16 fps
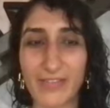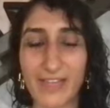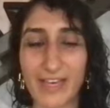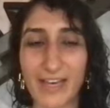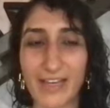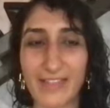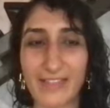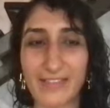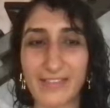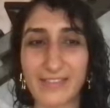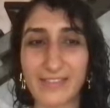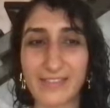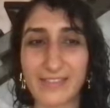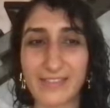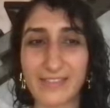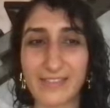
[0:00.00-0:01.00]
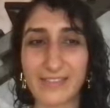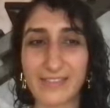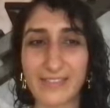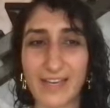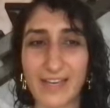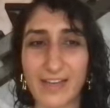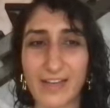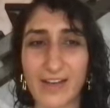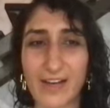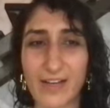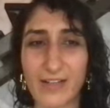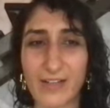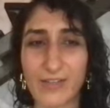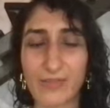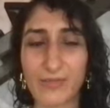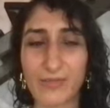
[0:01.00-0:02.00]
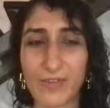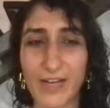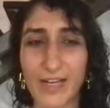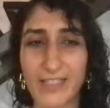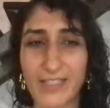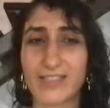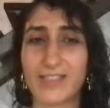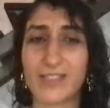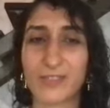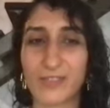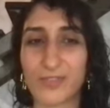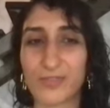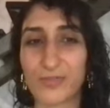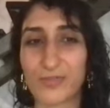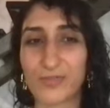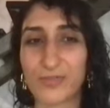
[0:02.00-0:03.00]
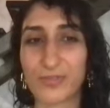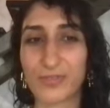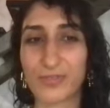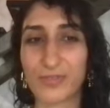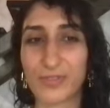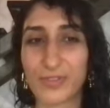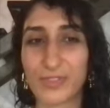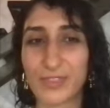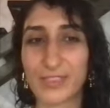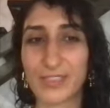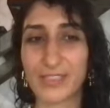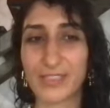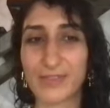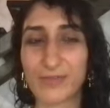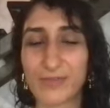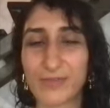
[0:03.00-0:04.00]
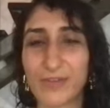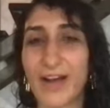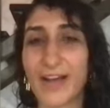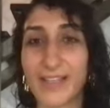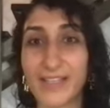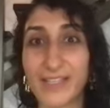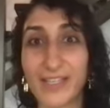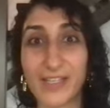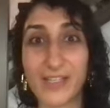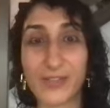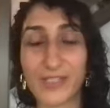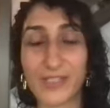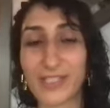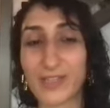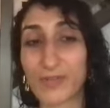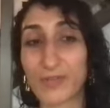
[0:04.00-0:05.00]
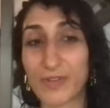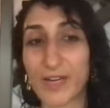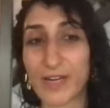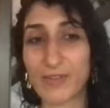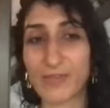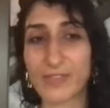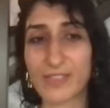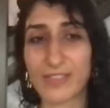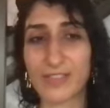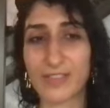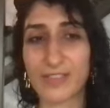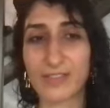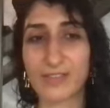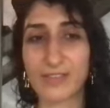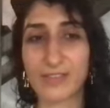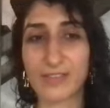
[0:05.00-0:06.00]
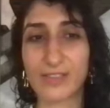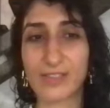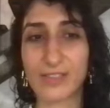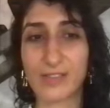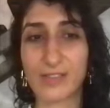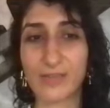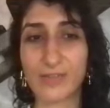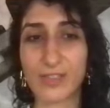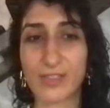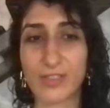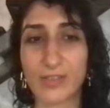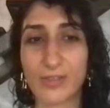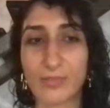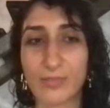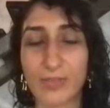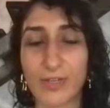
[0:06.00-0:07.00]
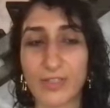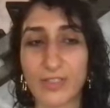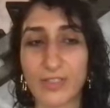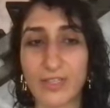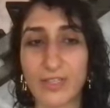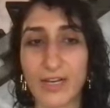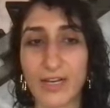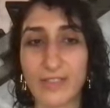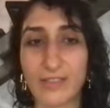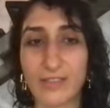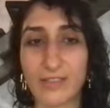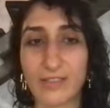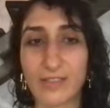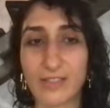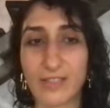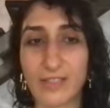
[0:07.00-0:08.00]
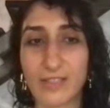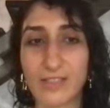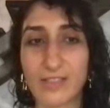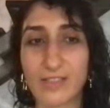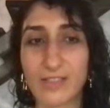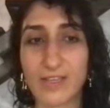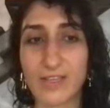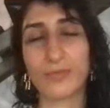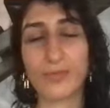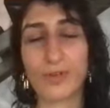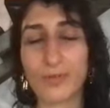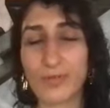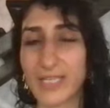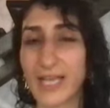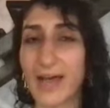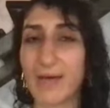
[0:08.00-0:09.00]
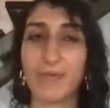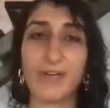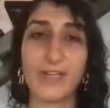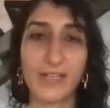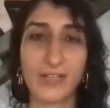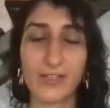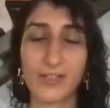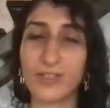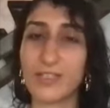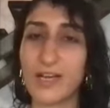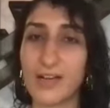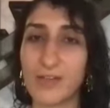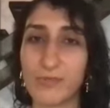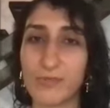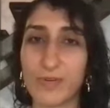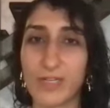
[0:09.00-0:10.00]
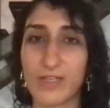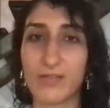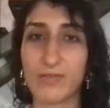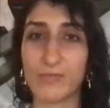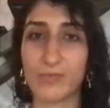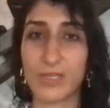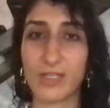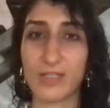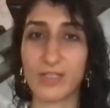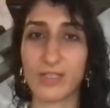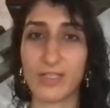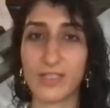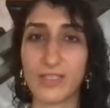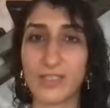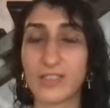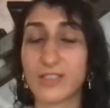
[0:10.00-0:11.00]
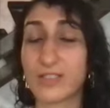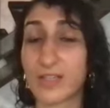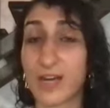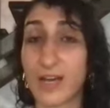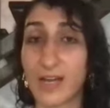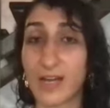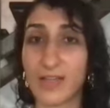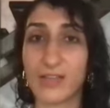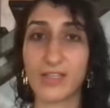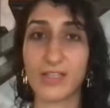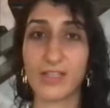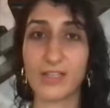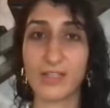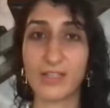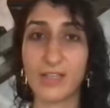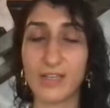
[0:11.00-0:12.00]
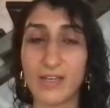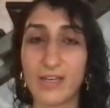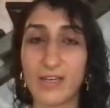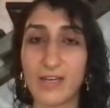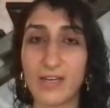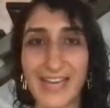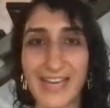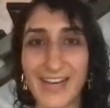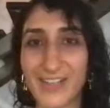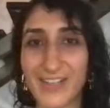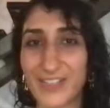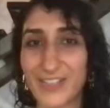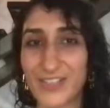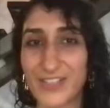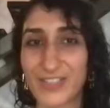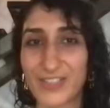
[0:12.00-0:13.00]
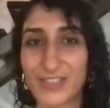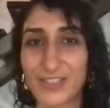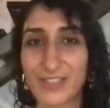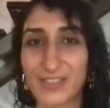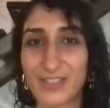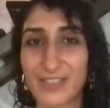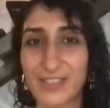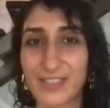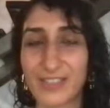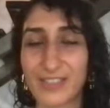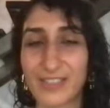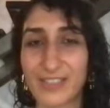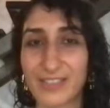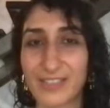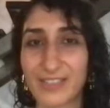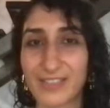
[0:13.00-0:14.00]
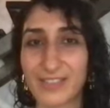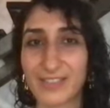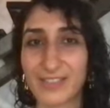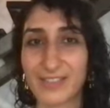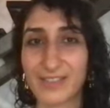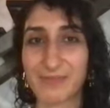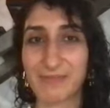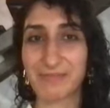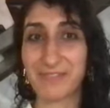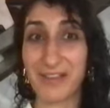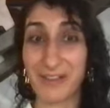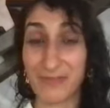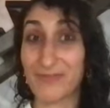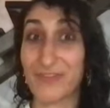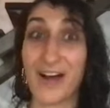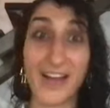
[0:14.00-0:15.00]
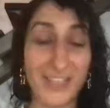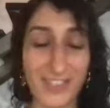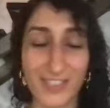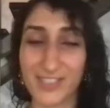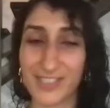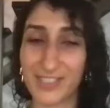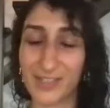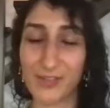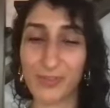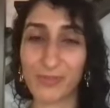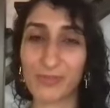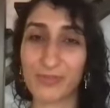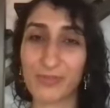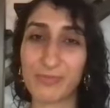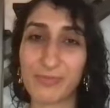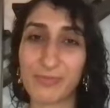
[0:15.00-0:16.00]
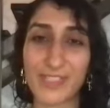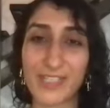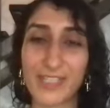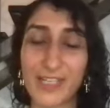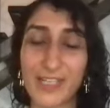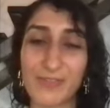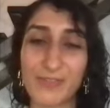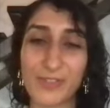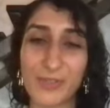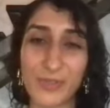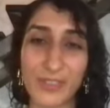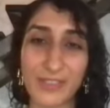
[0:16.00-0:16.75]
that kind of idea of finding yourself after your brother died, and what was happening in your life when he did die, and then how did you, I guess, find yourself afterwards?